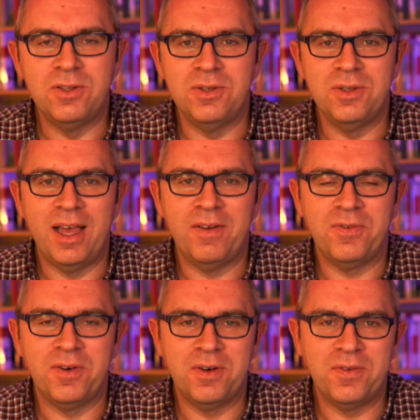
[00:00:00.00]
to do that
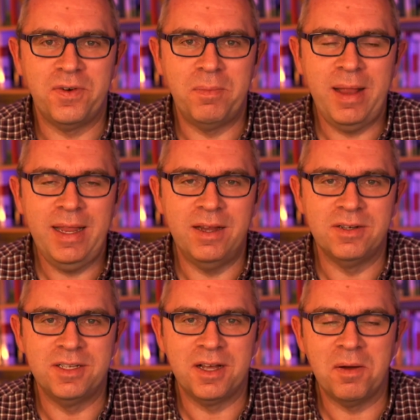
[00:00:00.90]
for many
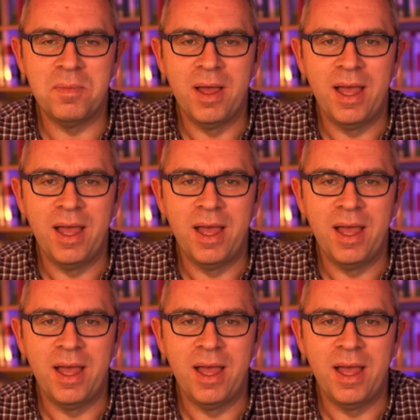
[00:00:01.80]
years to come.